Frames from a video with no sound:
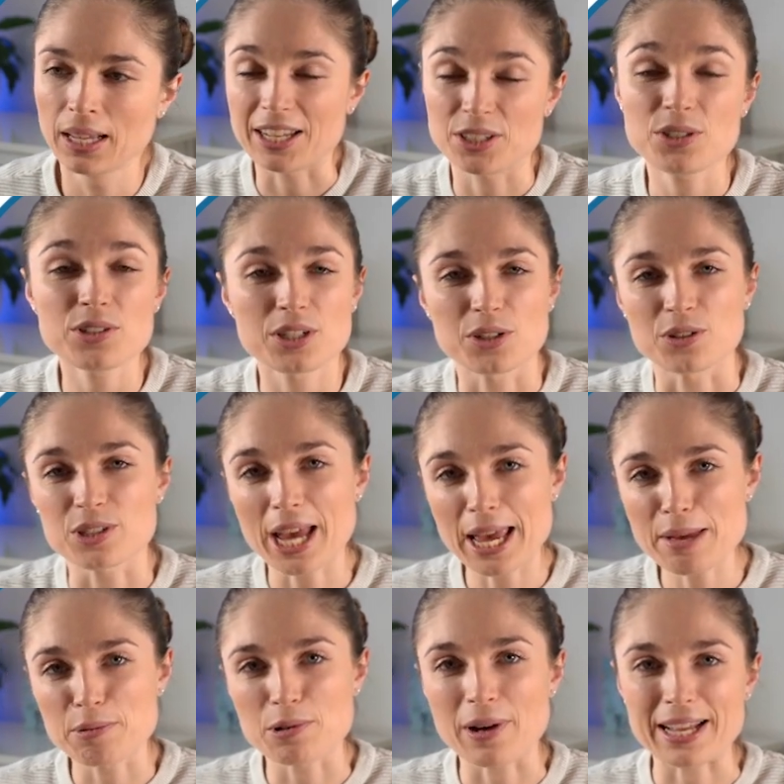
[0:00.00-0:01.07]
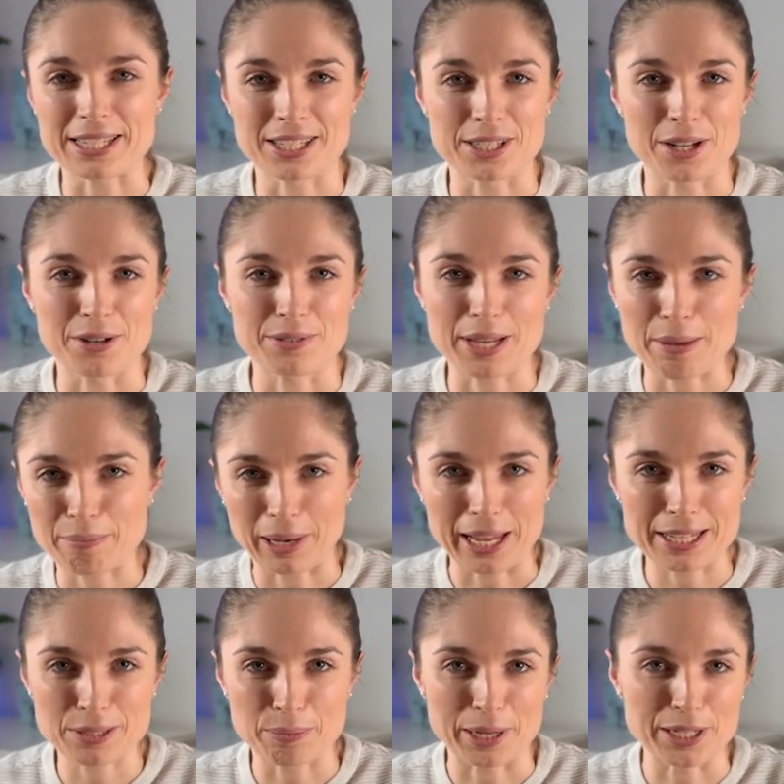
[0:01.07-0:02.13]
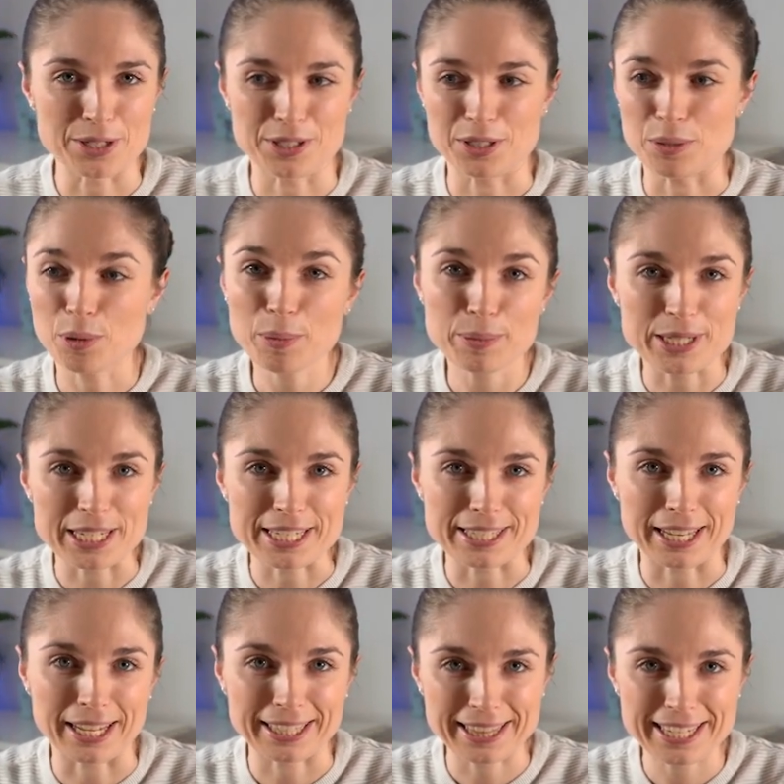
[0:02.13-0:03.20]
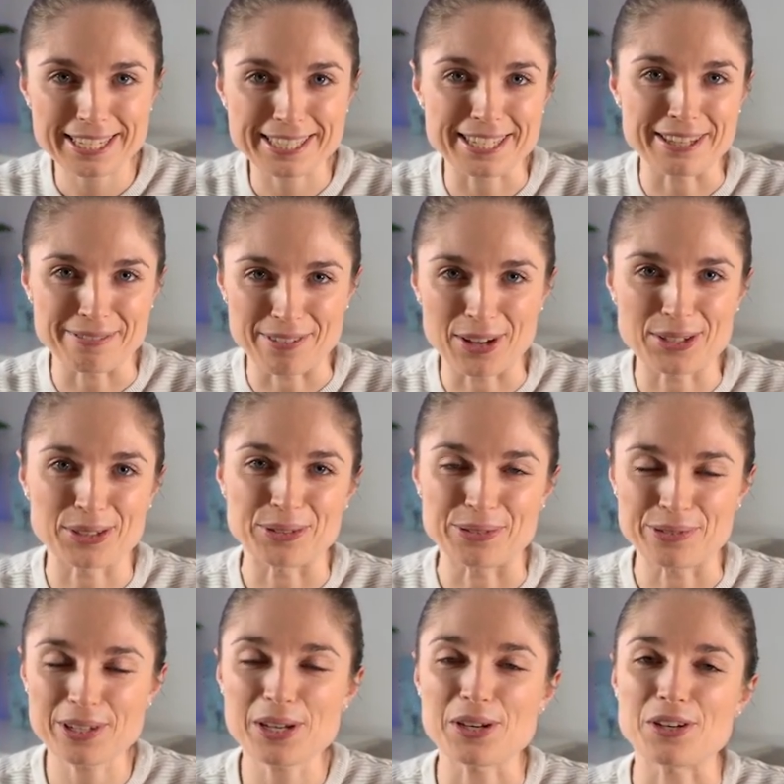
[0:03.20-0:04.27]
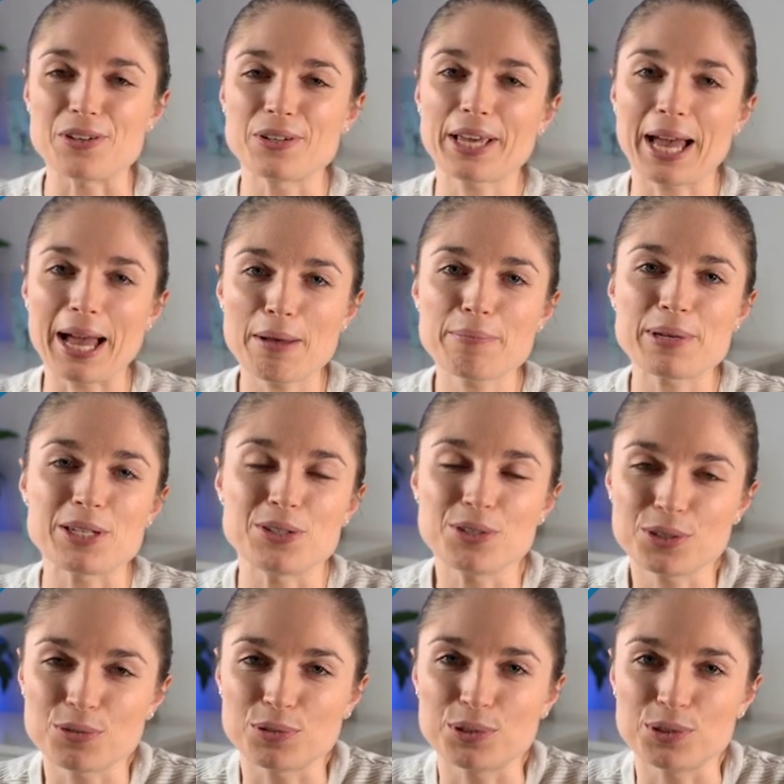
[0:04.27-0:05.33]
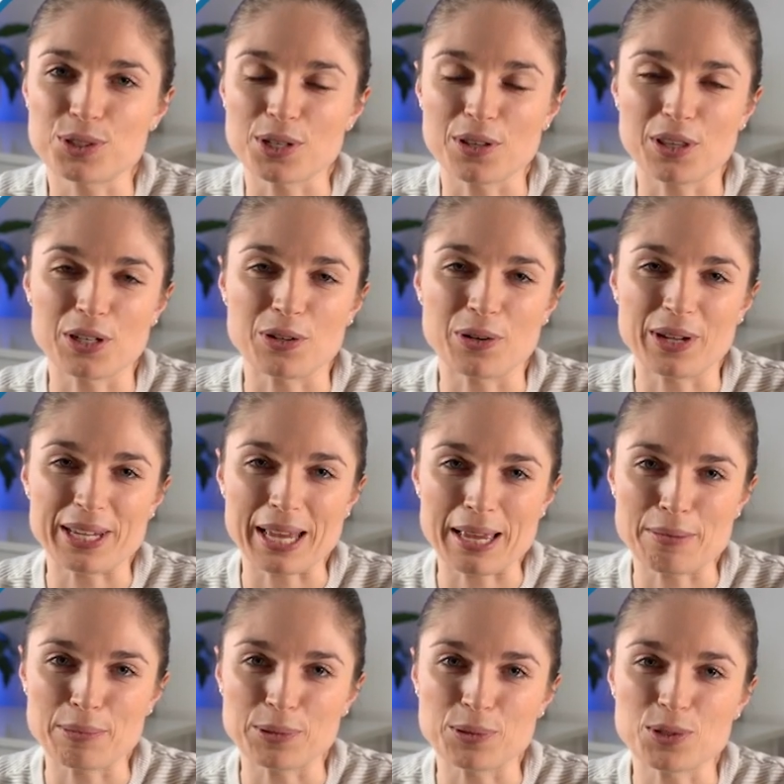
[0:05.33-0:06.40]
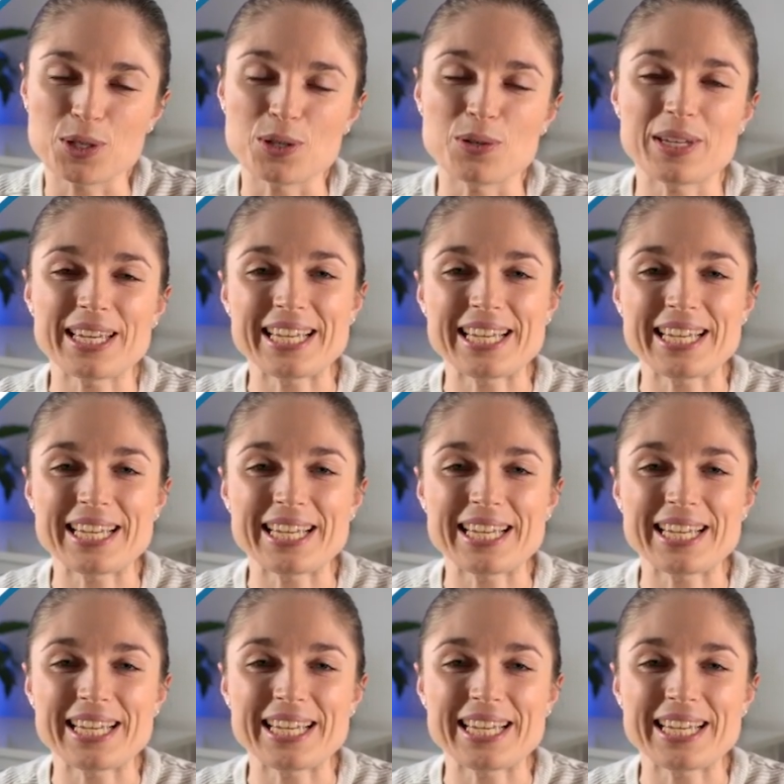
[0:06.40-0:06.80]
And using your table as its own templates by using the properties like this in the vertical view can be useful so that you're able to